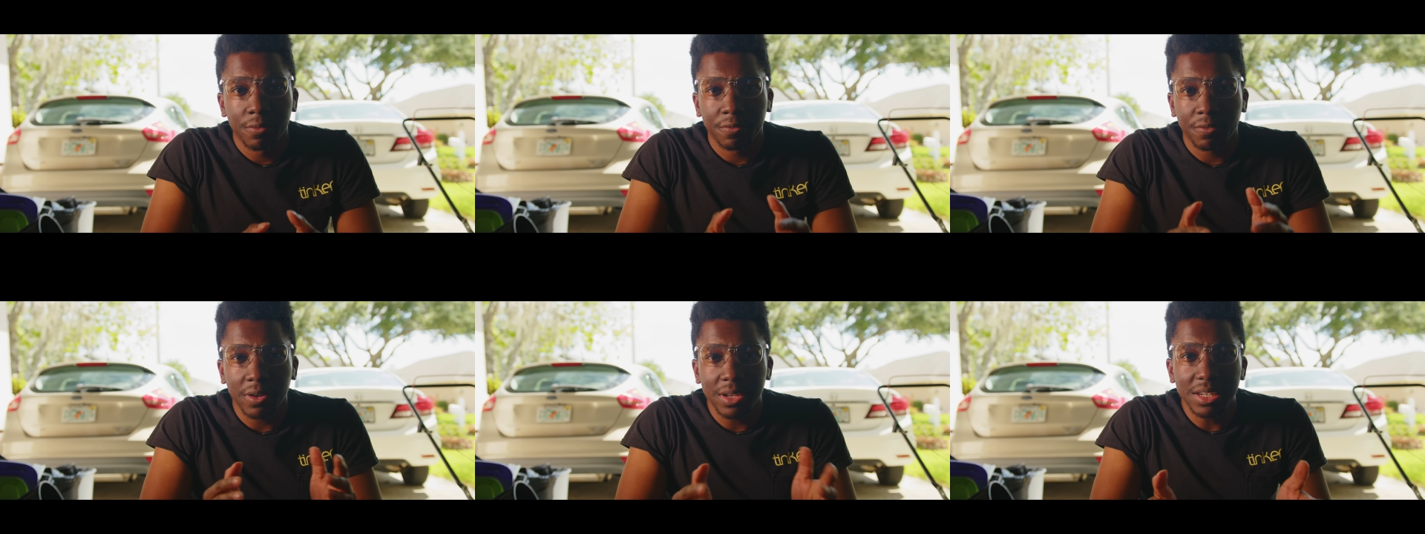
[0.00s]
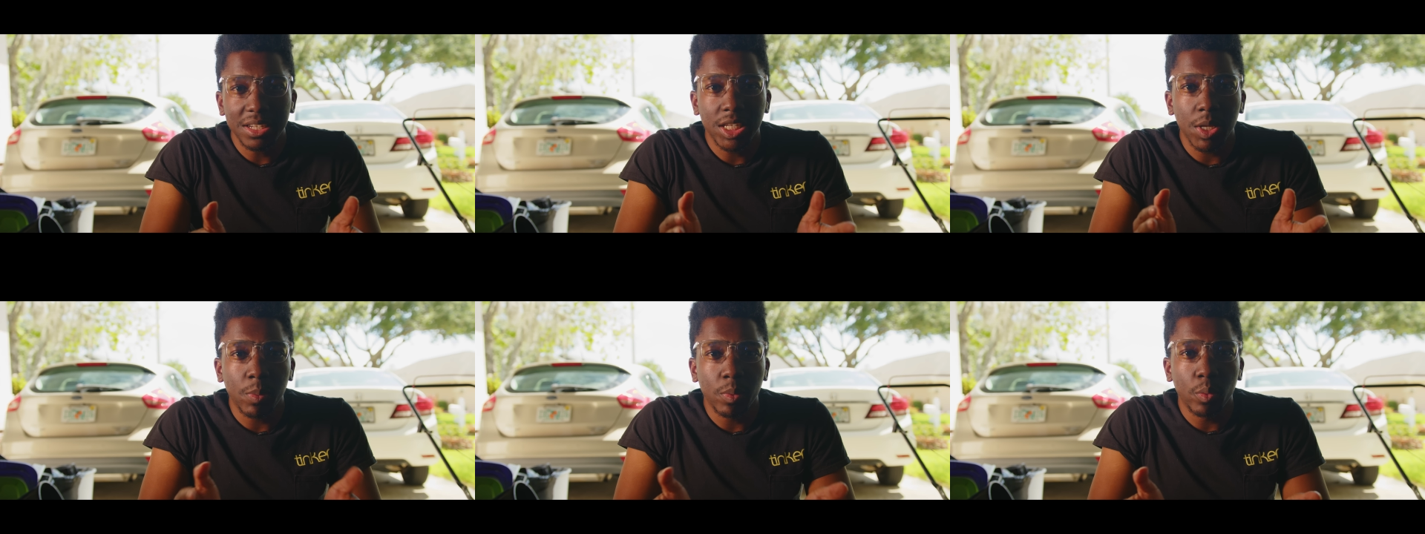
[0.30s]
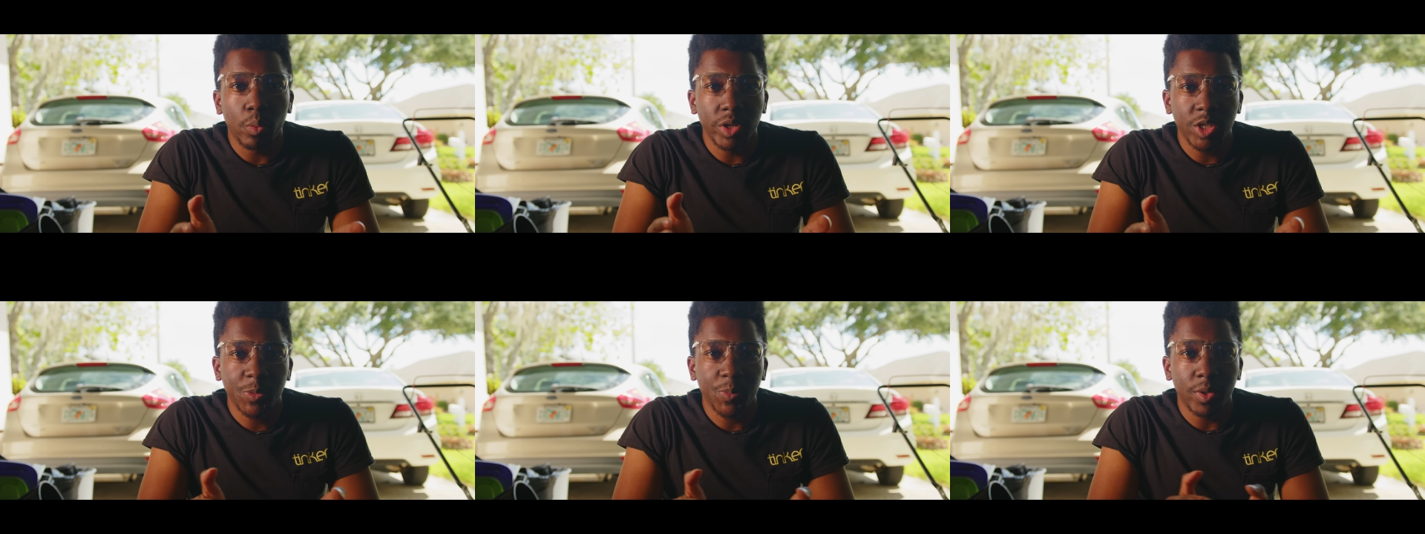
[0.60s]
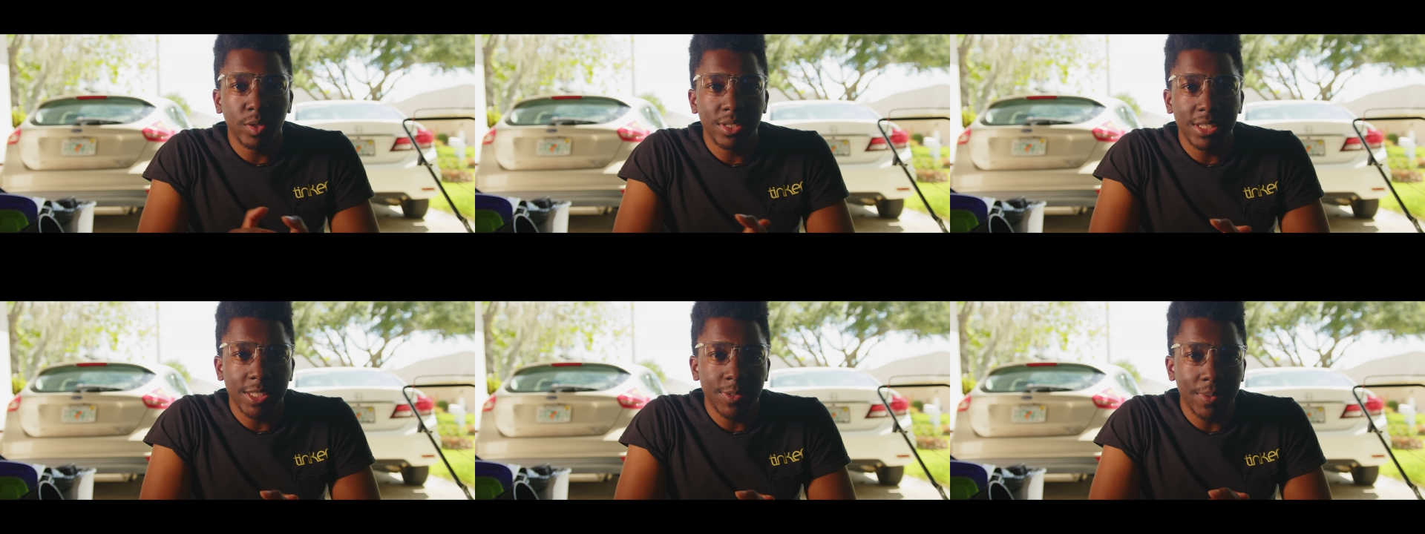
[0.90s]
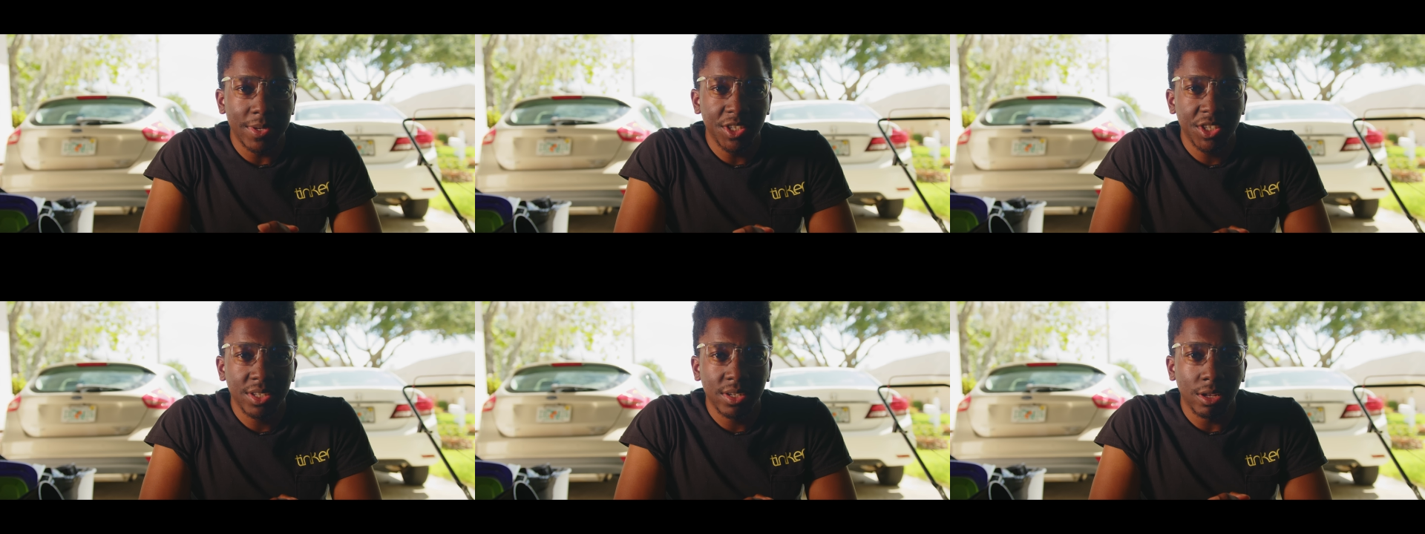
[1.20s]
Front double wishbone
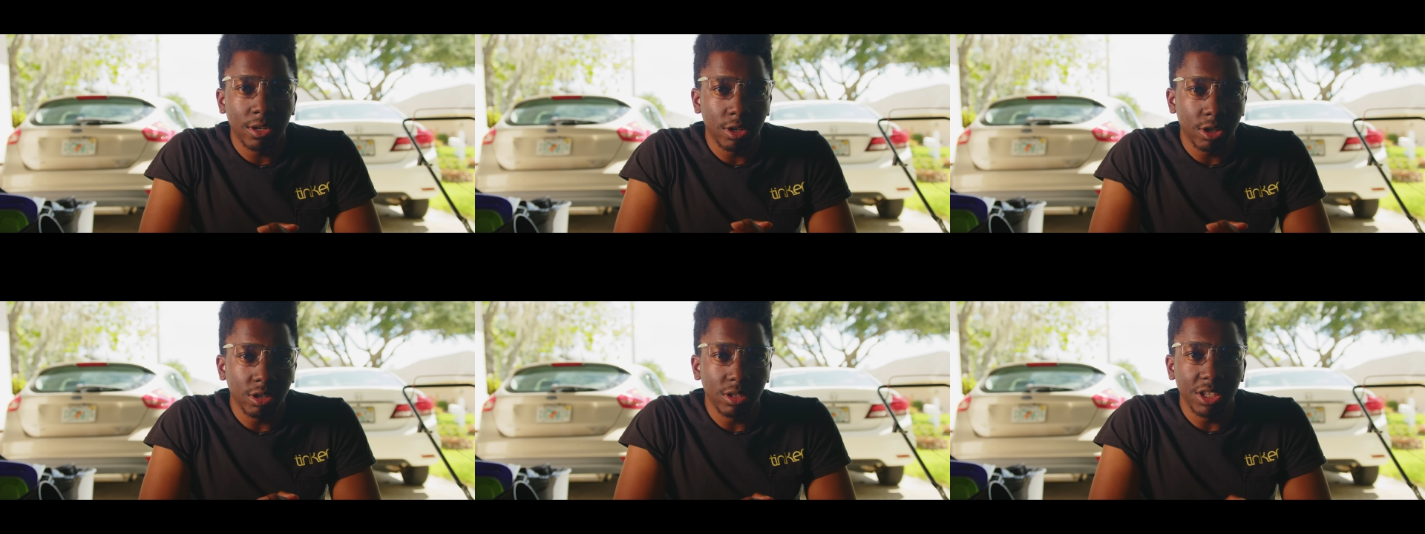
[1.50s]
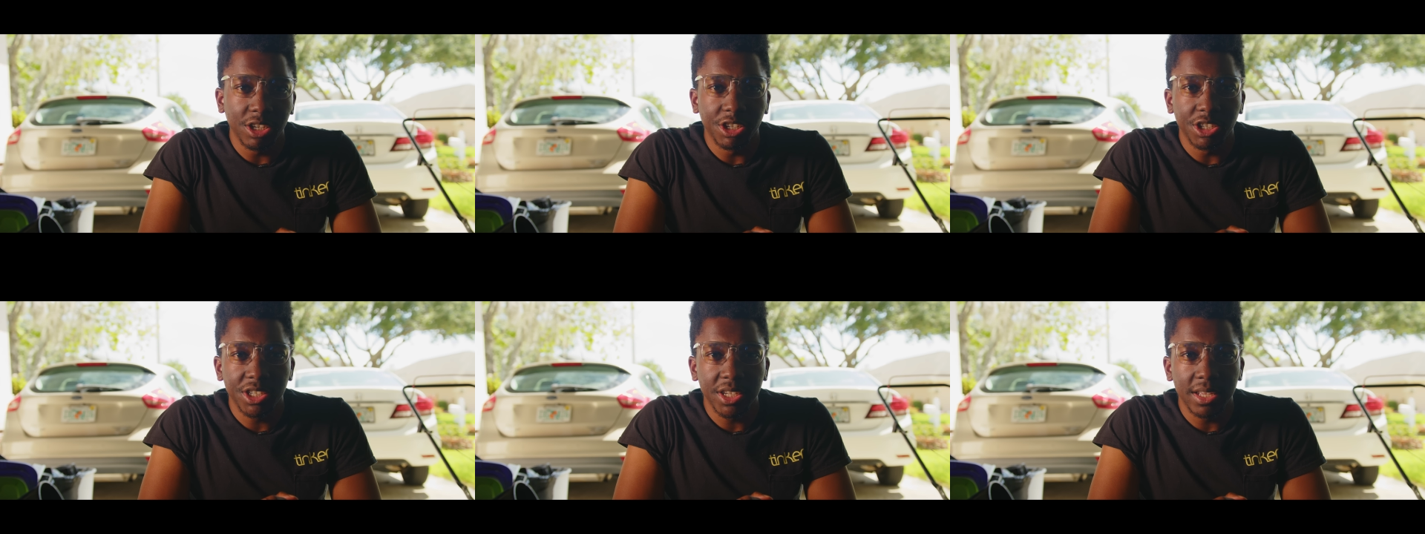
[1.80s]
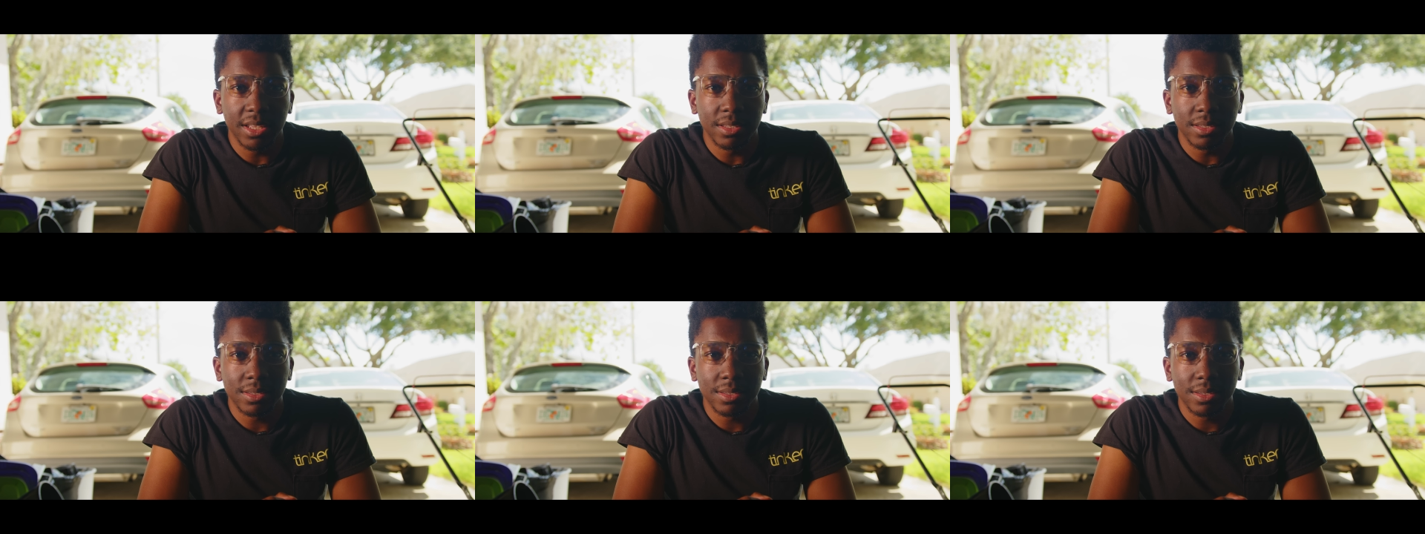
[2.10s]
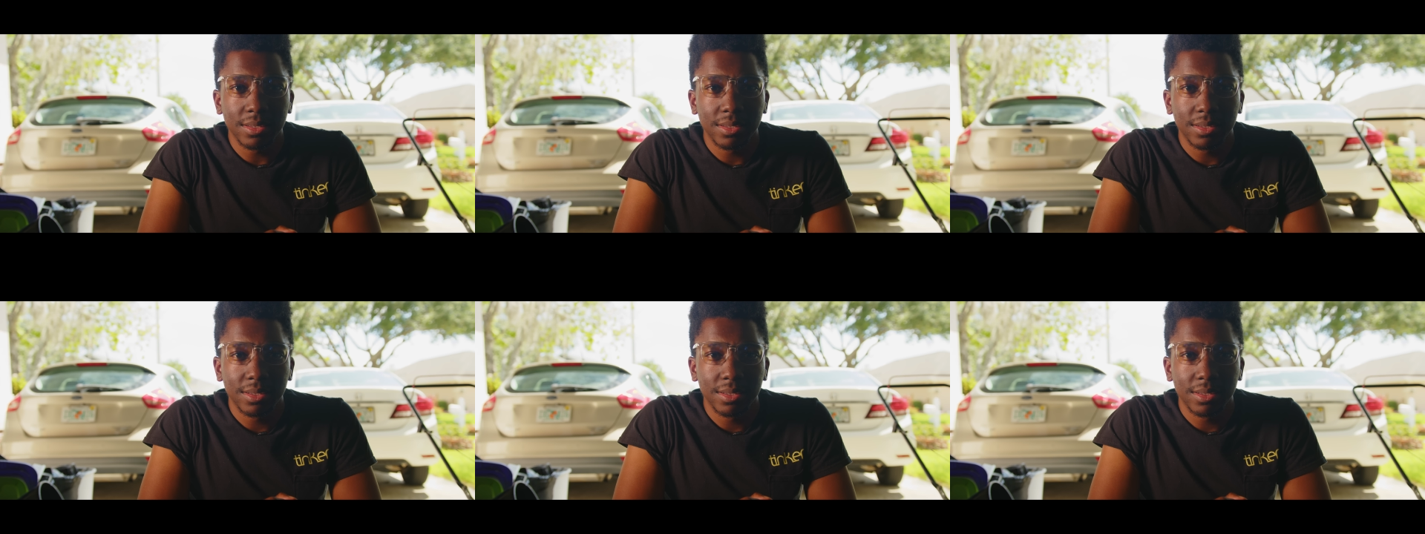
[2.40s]
suspension on earlier gens,